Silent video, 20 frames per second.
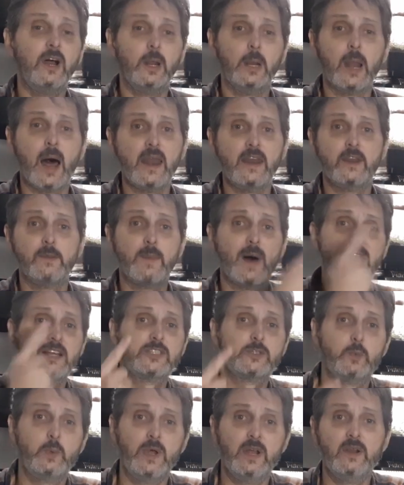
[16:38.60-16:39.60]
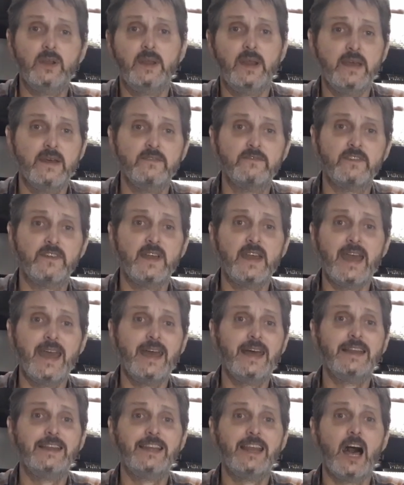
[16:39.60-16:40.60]
landmass will live
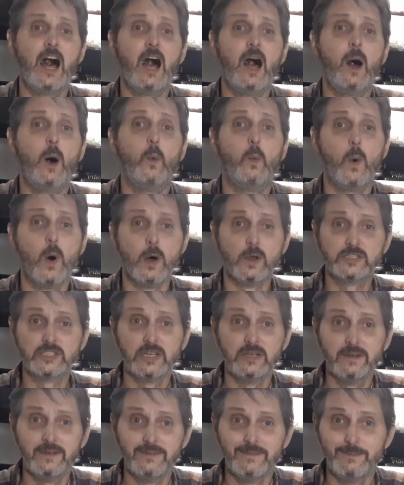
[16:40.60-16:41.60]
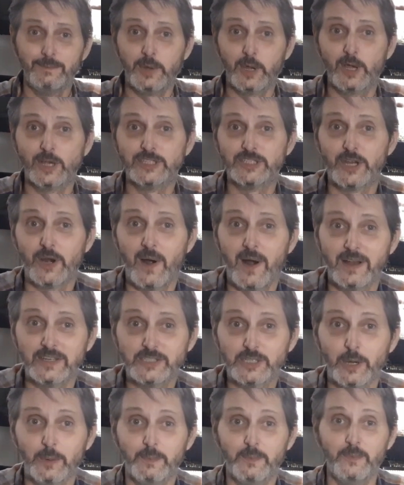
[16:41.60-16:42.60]
in water, because there are
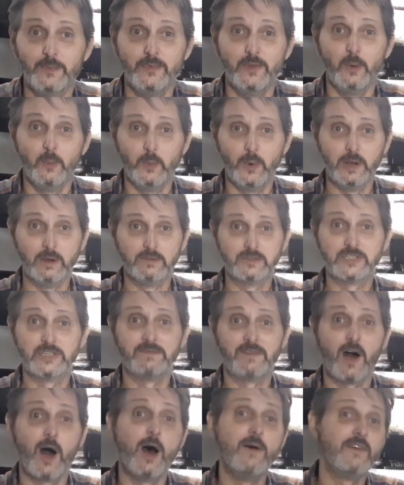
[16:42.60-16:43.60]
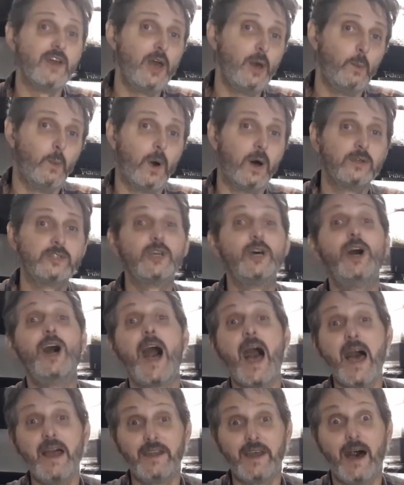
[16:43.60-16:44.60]
some that will survive in water
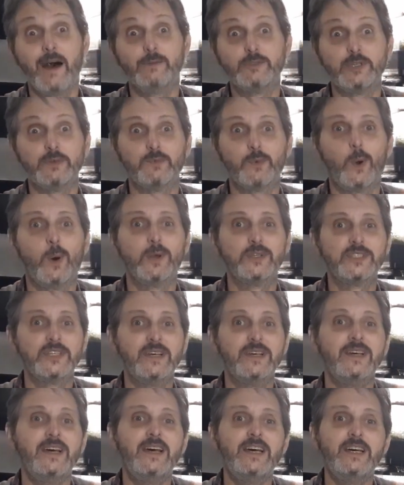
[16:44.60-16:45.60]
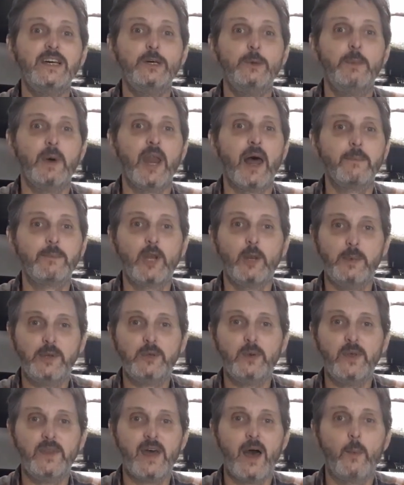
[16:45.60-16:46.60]
and out of water. But I'm going to be
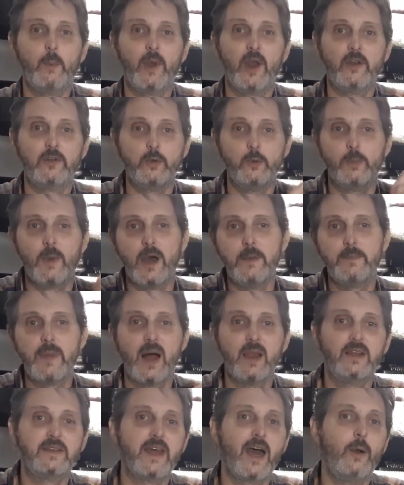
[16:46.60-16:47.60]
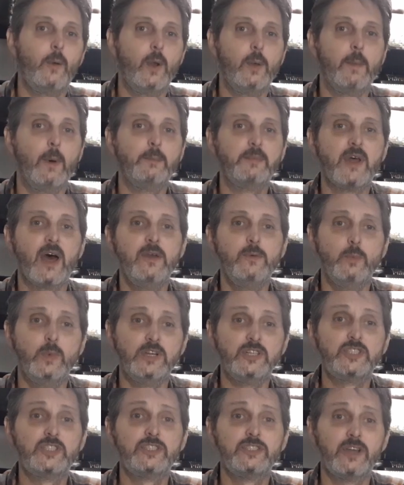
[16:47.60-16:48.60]
doing that when I do my paludarium update,
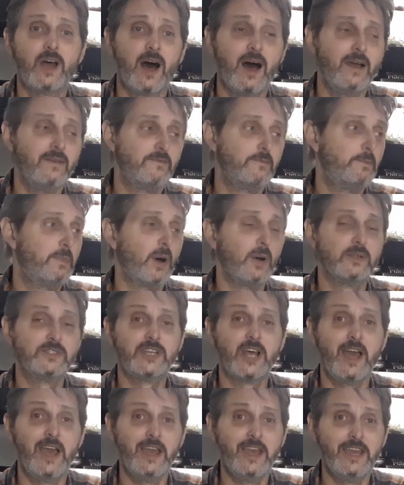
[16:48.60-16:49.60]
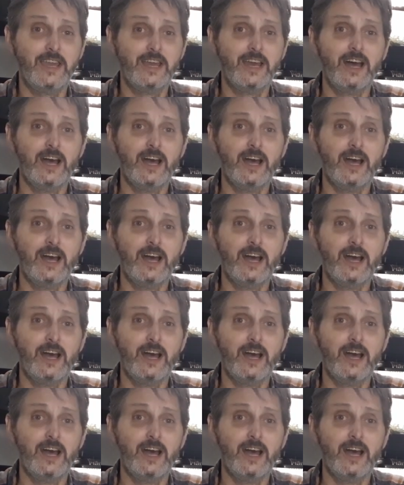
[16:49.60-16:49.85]
which I bought a